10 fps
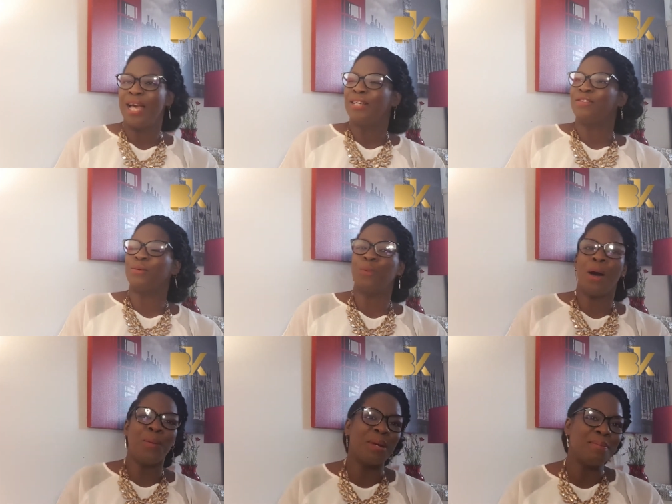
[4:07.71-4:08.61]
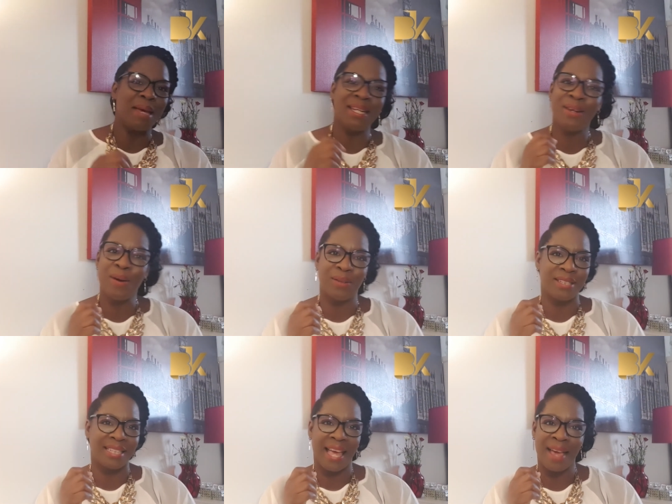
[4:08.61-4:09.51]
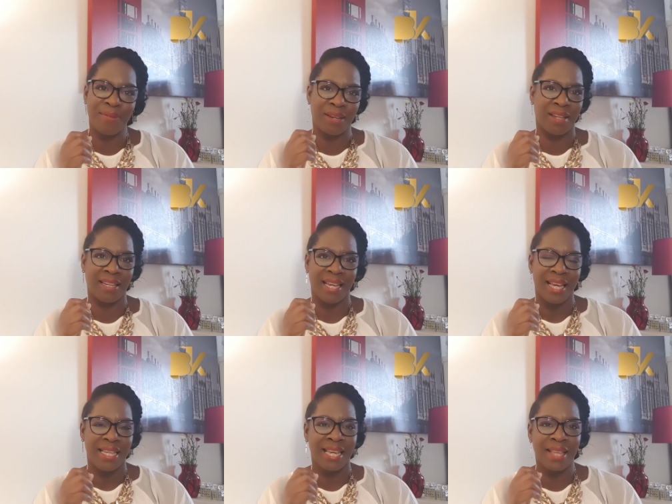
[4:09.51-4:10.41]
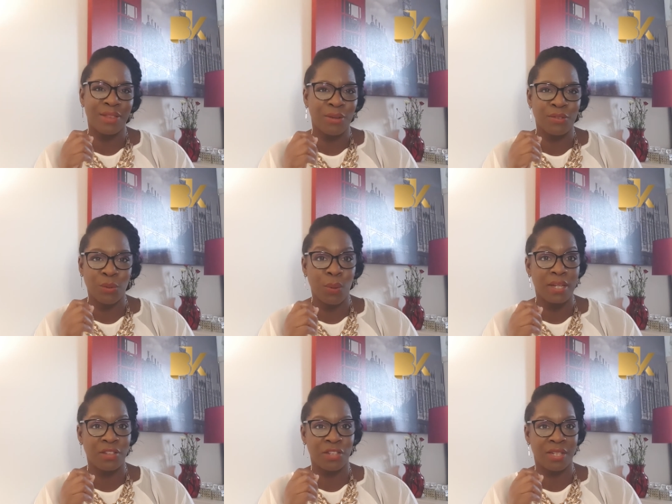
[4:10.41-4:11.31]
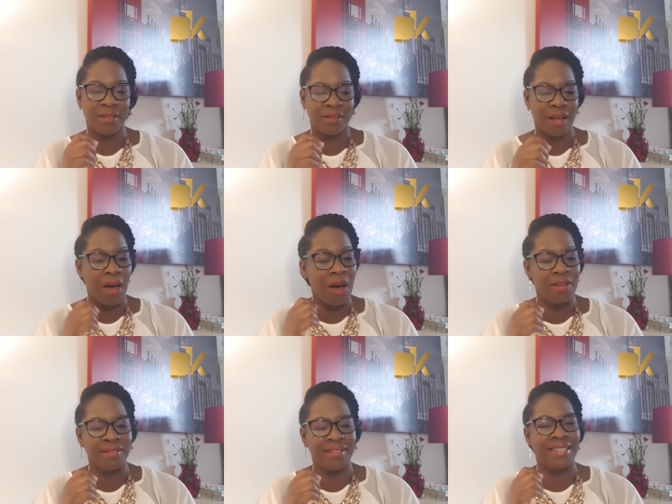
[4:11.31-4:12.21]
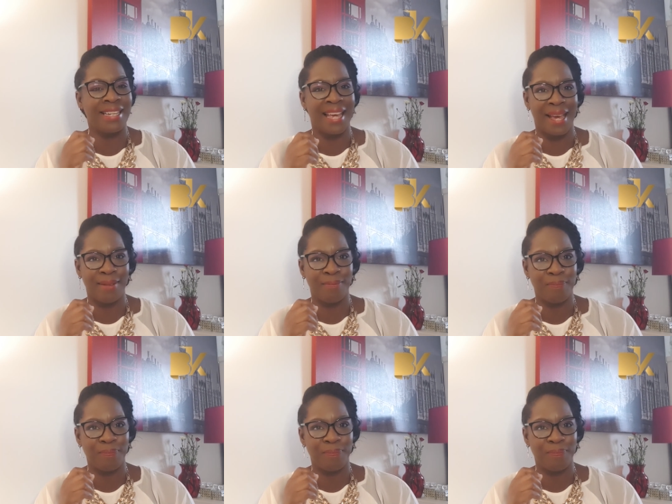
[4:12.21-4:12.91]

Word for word: So while we may not ever get those questions answered again,